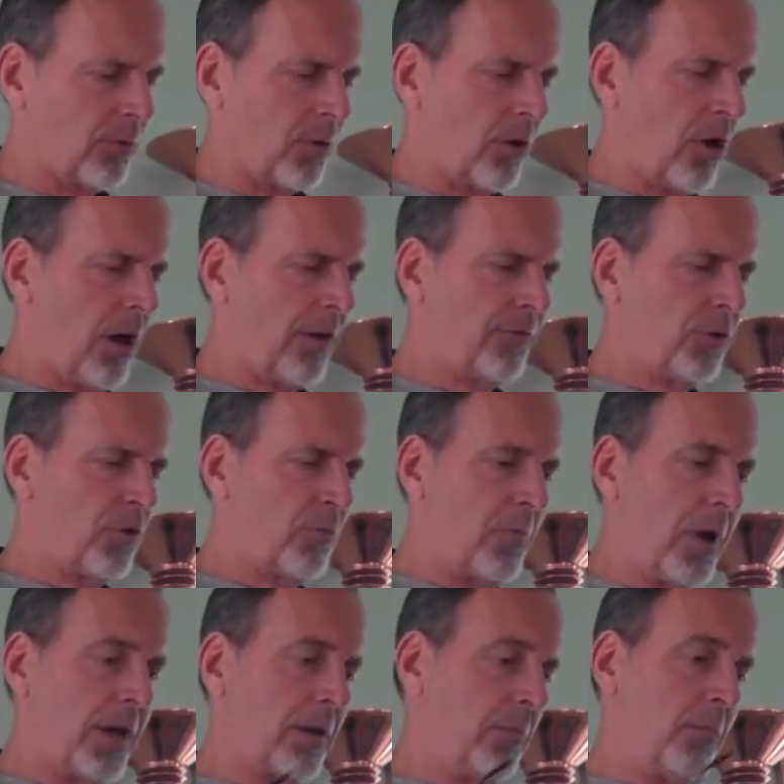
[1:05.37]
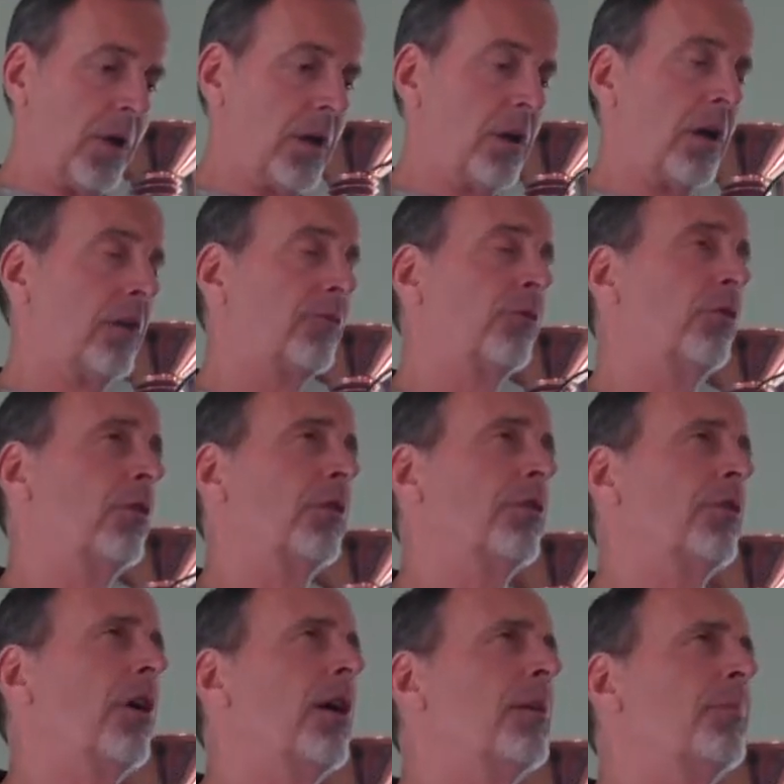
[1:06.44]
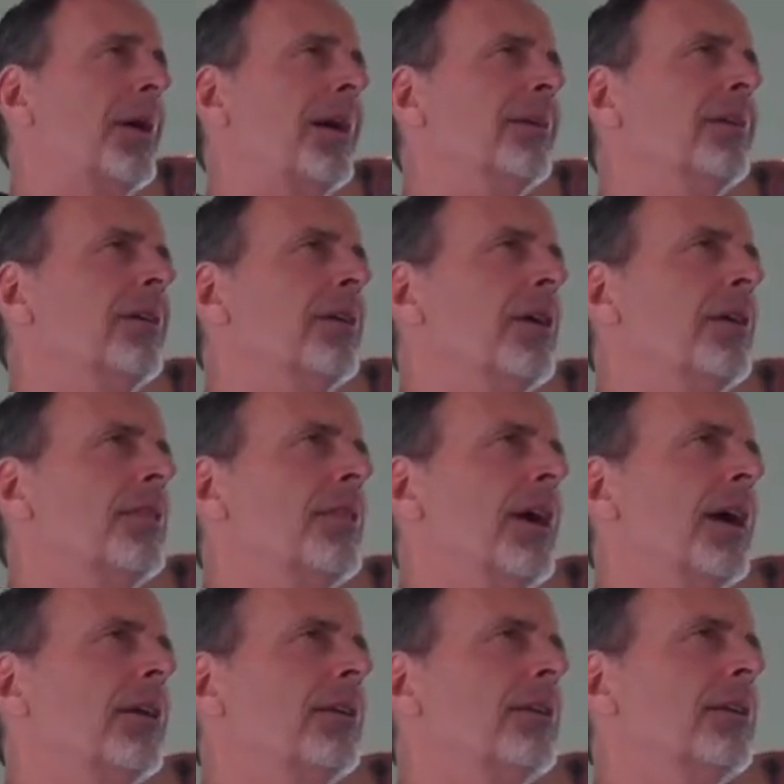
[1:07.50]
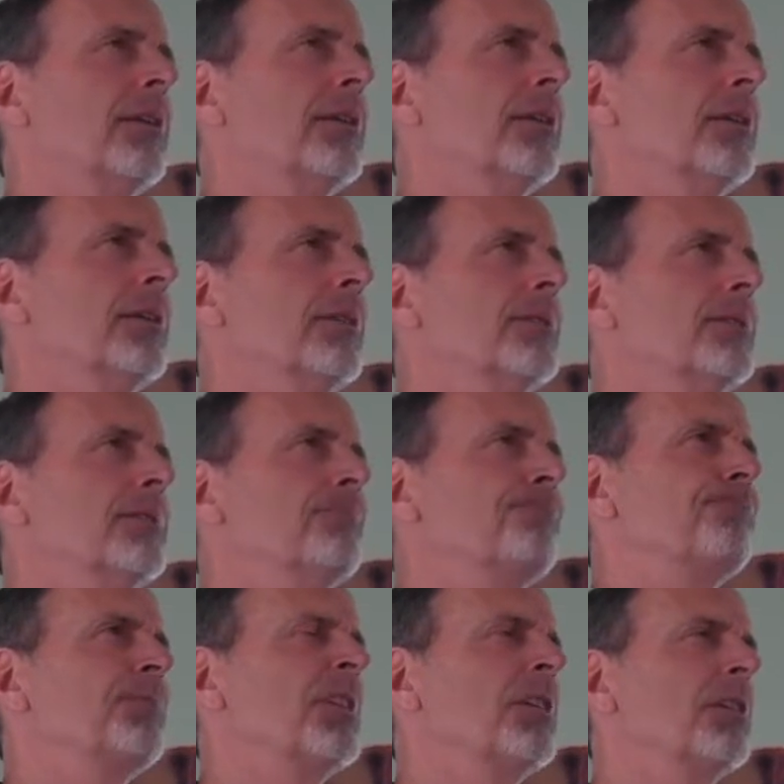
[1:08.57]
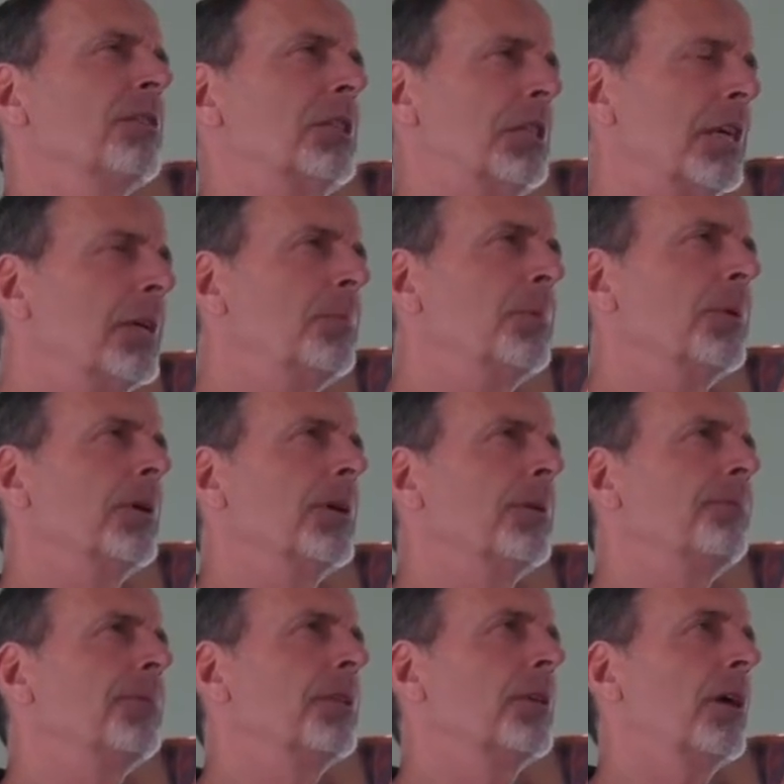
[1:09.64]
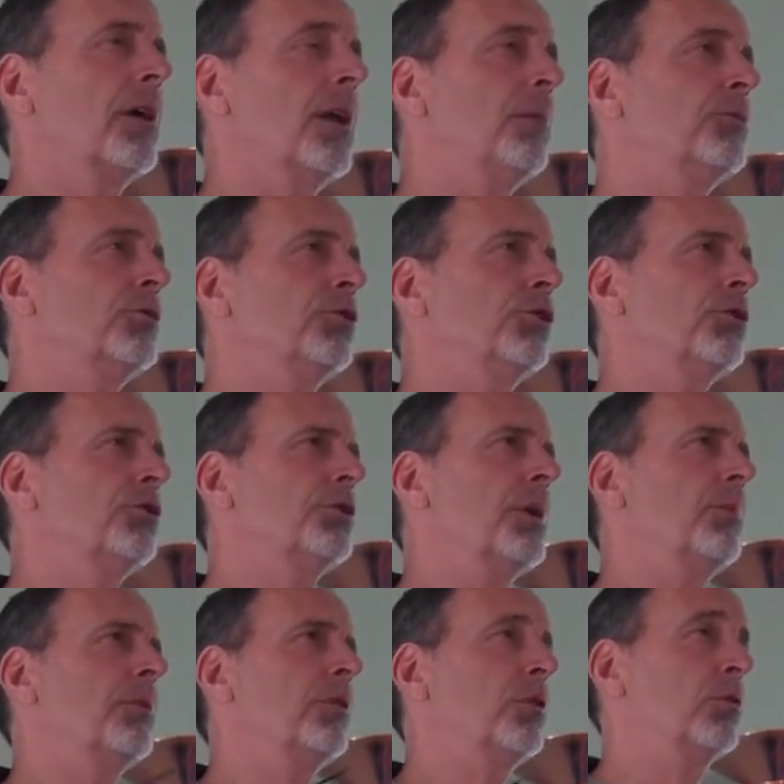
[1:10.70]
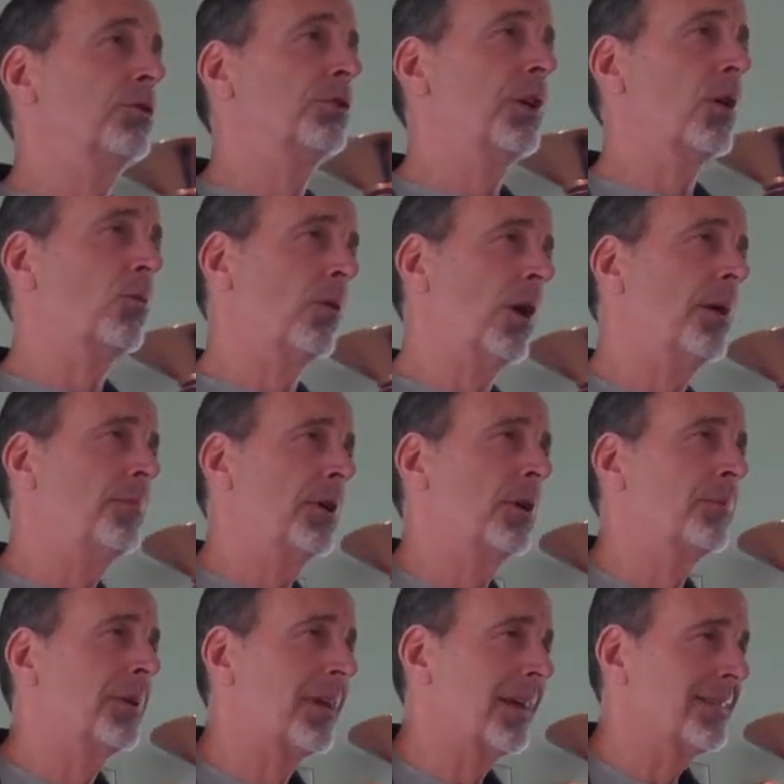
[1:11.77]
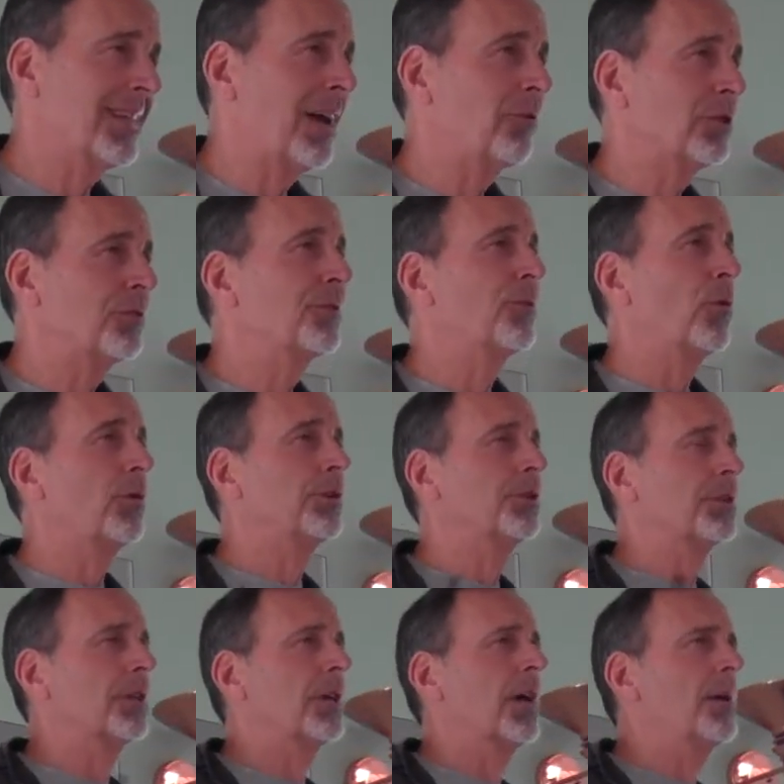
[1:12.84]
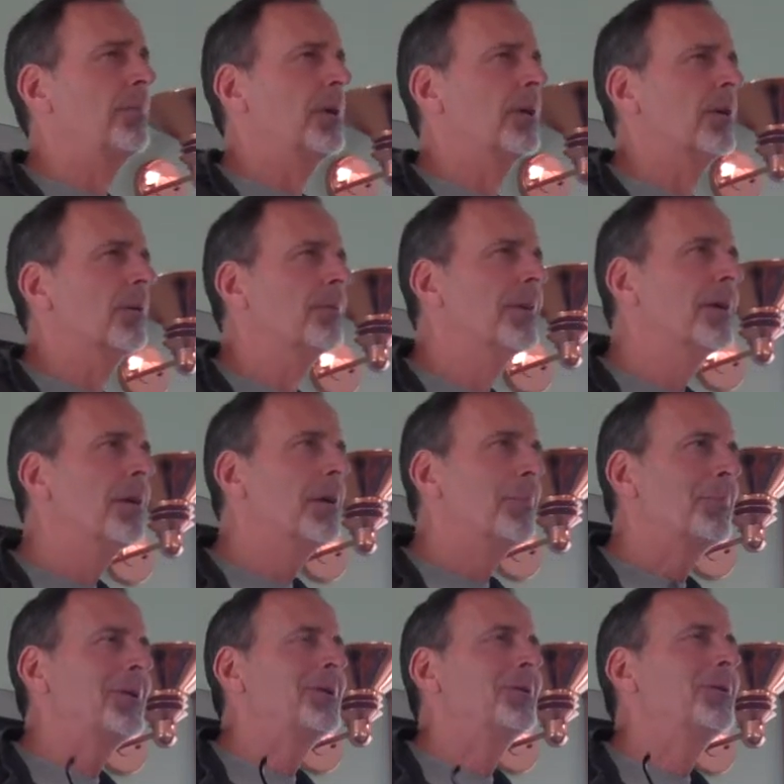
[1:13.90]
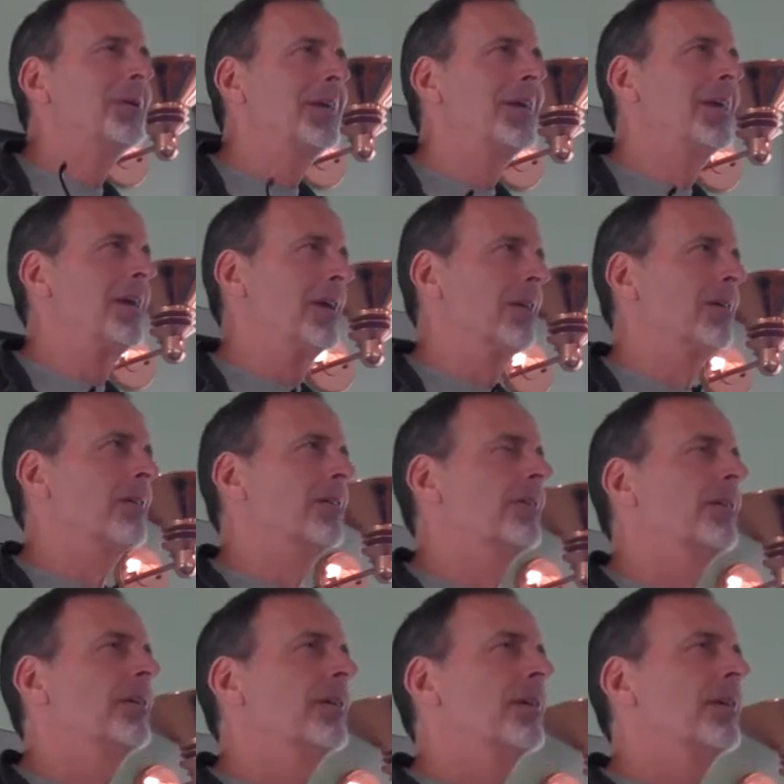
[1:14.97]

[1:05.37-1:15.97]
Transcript: A lot of you might not have really thought about that deeply. And I'm sure some of you would say, well, I'm here because I was forced to come here. But you're here.